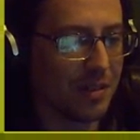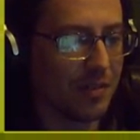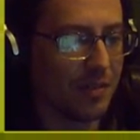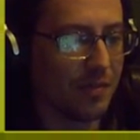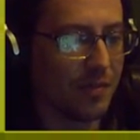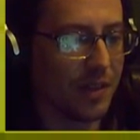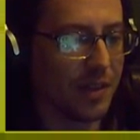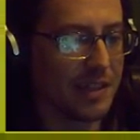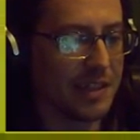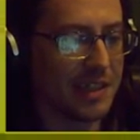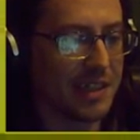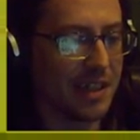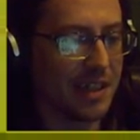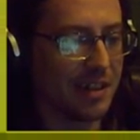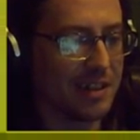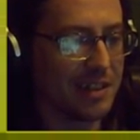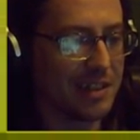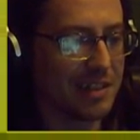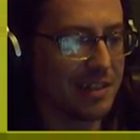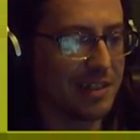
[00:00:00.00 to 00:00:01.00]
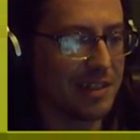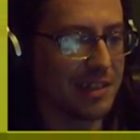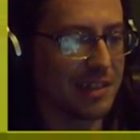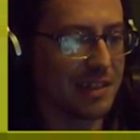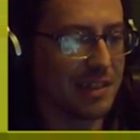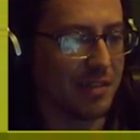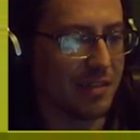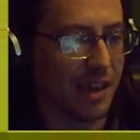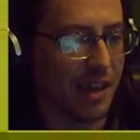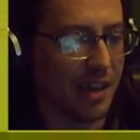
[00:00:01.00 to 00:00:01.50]
firstly I should
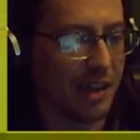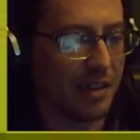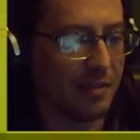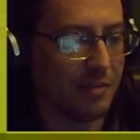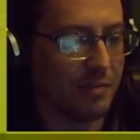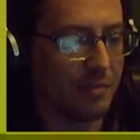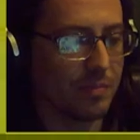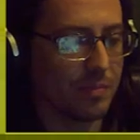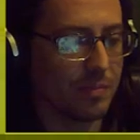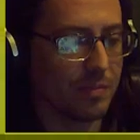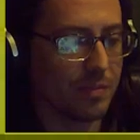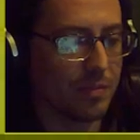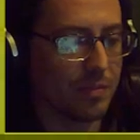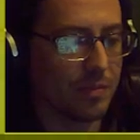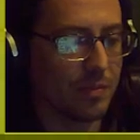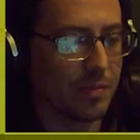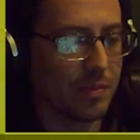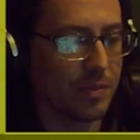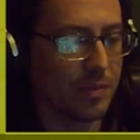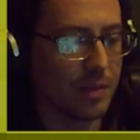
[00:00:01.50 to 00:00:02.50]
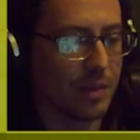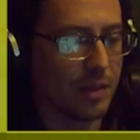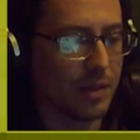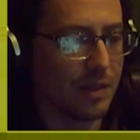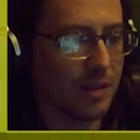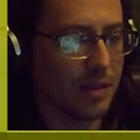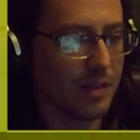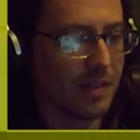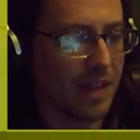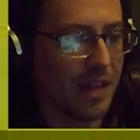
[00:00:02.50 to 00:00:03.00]
just do that.
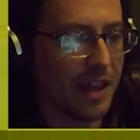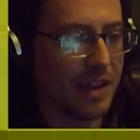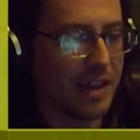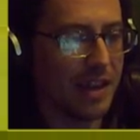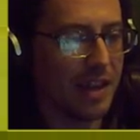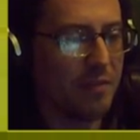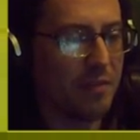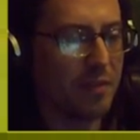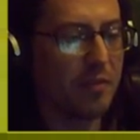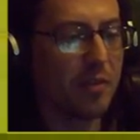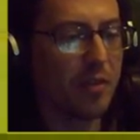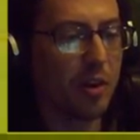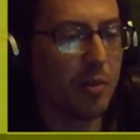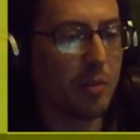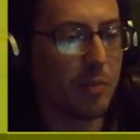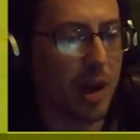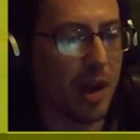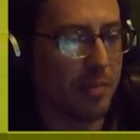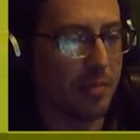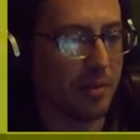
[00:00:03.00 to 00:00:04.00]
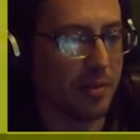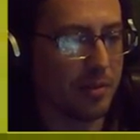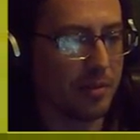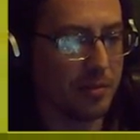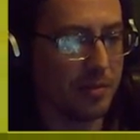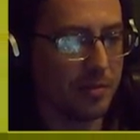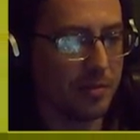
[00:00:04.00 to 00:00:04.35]
Then, if we've got a weapon,